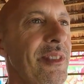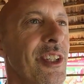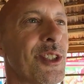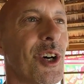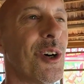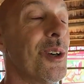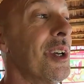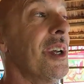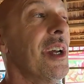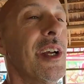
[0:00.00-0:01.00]
So,
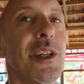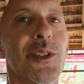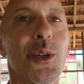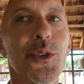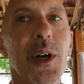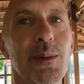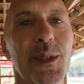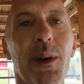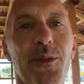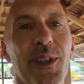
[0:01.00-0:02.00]
2 thumbs
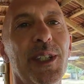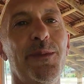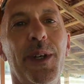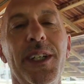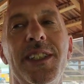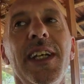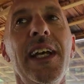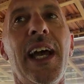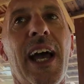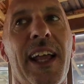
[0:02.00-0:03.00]
up for this place.
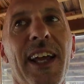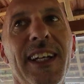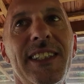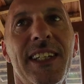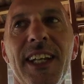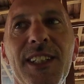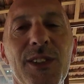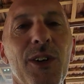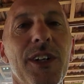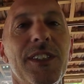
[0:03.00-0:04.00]
And like I said, next
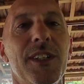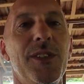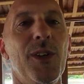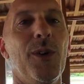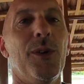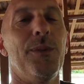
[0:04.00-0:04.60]
door there's a Dodol